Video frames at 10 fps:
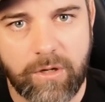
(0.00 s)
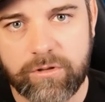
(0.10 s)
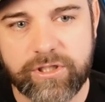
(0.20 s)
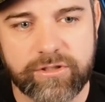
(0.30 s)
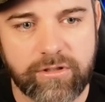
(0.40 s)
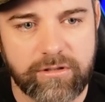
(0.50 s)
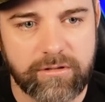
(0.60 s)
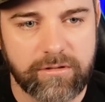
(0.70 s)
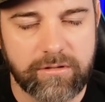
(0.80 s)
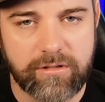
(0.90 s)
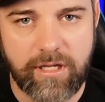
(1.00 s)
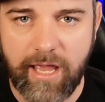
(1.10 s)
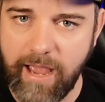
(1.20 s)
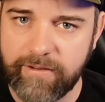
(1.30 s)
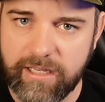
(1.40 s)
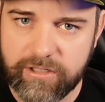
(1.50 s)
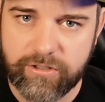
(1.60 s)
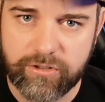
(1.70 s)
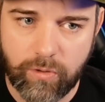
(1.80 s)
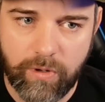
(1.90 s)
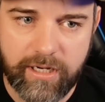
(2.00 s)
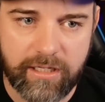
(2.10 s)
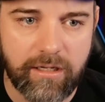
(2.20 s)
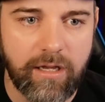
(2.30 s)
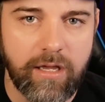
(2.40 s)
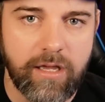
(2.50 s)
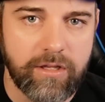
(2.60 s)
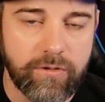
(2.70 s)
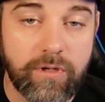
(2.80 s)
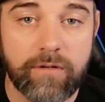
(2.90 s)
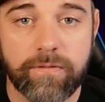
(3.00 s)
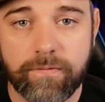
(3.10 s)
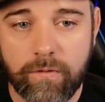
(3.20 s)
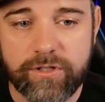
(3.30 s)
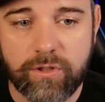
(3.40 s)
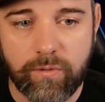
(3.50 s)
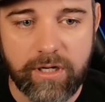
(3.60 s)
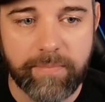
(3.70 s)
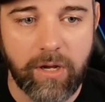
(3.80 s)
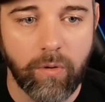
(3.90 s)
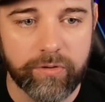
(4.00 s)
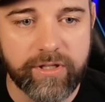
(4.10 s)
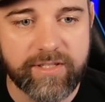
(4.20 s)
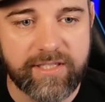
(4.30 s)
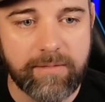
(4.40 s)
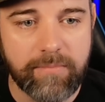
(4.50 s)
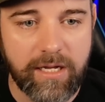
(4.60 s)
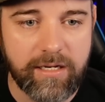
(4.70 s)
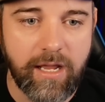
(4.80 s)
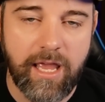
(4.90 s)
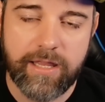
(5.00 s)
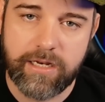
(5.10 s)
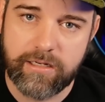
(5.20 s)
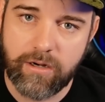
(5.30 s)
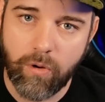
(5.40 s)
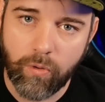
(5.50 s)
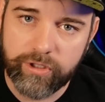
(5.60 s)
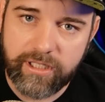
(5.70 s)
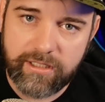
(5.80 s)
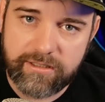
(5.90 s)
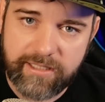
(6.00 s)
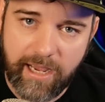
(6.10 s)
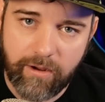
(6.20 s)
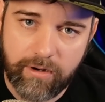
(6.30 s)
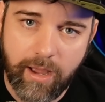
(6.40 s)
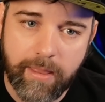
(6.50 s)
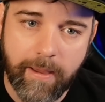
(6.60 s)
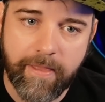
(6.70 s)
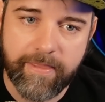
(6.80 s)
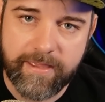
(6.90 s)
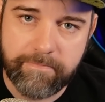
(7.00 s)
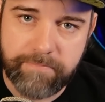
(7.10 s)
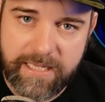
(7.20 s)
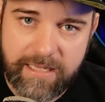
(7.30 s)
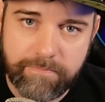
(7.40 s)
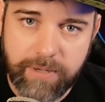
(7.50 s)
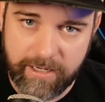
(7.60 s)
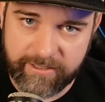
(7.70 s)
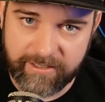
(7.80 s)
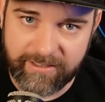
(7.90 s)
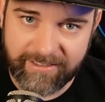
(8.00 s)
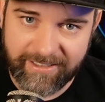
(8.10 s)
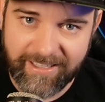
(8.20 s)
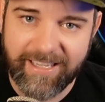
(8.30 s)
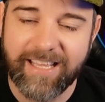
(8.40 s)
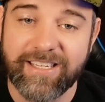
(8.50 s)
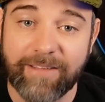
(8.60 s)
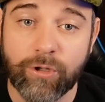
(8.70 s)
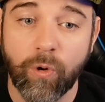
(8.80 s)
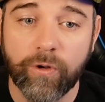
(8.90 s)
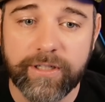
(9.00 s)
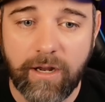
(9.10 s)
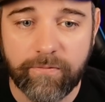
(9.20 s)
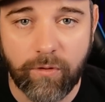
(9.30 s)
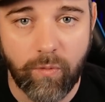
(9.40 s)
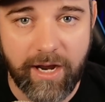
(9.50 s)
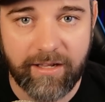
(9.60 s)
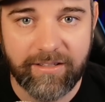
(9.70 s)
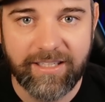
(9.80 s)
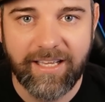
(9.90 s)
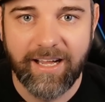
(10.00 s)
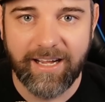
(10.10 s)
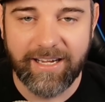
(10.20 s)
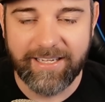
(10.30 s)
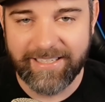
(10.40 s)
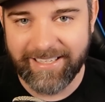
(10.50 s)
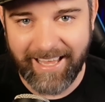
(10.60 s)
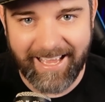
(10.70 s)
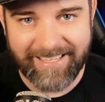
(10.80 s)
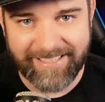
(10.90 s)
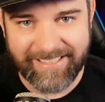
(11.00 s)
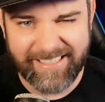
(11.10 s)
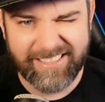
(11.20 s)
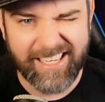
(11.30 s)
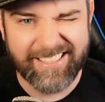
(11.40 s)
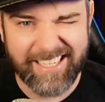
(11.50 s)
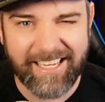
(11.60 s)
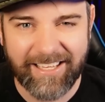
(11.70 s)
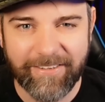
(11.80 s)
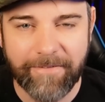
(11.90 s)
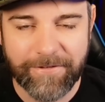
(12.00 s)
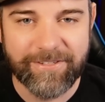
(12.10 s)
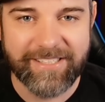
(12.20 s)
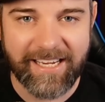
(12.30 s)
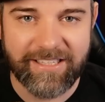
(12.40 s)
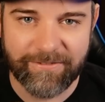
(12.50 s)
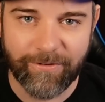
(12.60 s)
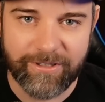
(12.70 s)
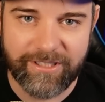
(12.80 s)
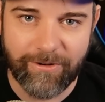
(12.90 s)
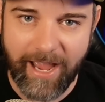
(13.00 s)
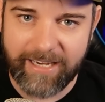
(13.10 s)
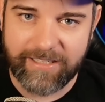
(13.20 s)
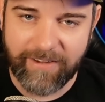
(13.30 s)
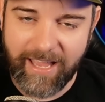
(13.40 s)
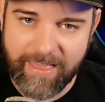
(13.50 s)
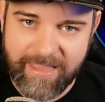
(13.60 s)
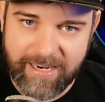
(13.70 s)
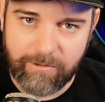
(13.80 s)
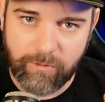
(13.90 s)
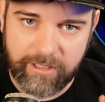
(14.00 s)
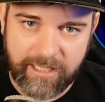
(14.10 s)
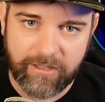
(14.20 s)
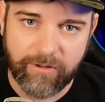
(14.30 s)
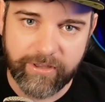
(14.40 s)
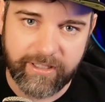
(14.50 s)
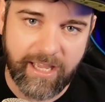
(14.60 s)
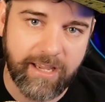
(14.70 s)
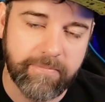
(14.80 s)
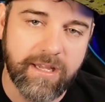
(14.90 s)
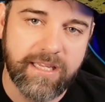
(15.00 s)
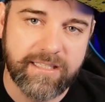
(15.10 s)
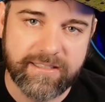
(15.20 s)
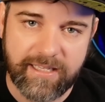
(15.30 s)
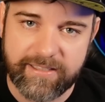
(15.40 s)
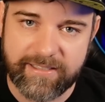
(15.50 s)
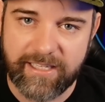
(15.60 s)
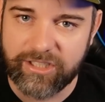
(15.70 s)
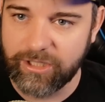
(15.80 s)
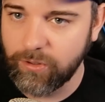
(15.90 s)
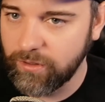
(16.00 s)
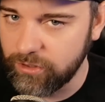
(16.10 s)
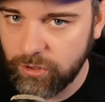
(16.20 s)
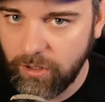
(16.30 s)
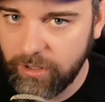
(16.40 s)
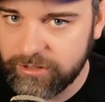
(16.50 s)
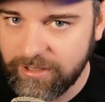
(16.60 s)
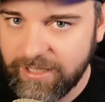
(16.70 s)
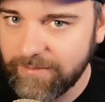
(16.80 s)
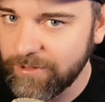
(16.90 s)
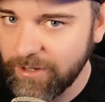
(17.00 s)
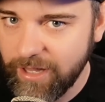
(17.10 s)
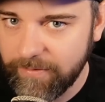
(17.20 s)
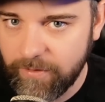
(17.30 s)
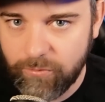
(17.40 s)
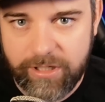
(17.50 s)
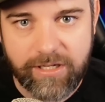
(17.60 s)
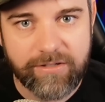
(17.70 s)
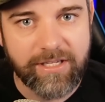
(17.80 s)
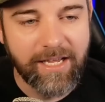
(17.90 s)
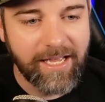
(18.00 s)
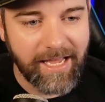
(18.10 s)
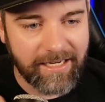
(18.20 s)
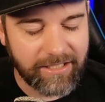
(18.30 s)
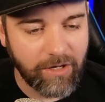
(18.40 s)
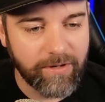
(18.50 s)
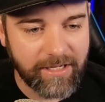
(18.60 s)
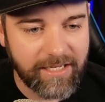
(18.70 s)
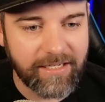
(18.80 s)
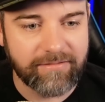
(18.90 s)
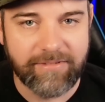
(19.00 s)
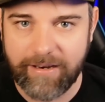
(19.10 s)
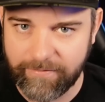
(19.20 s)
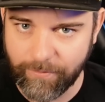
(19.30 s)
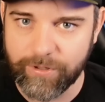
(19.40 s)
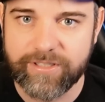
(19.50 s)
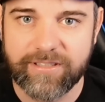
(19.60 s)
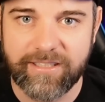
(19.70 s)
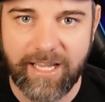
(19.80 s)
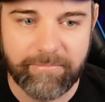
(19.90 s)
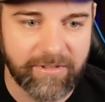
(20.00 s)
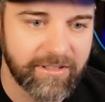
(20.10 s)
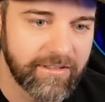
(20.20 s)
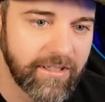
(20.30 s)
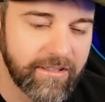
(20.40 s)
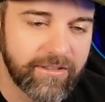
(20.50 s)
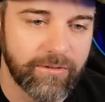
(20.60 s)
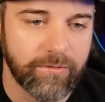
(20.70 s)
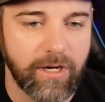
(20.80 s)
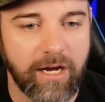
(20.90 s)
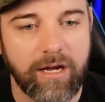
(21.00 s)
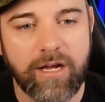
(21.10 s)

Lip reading: just having issues quitting, you can force quit it by holding the Steam button and then holding down the B button. And you have to hold it down for a while, as it does take a few seconds for it to activate, and then it will kill the game. It's essentially Control-Alt-Delete, if you know that from Windows, and going in and forcing the game to